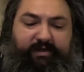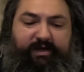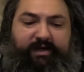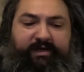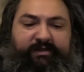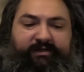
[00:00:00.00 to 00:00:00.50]

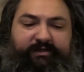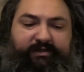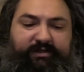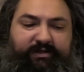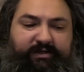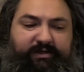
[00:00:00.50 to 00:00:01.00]

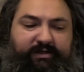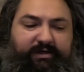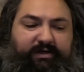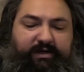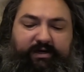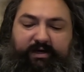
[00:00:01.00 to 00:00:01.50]
this,
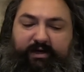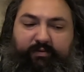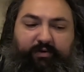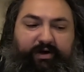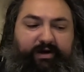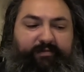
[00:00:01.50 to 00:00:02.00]
and
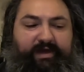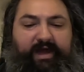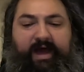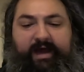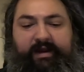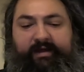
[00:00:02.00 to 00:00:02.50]
we're gonna be
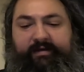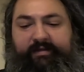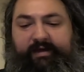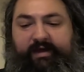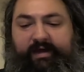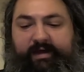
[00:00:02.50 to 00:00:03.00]
adding
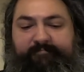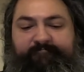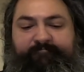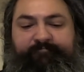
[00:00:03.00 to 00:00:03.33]
the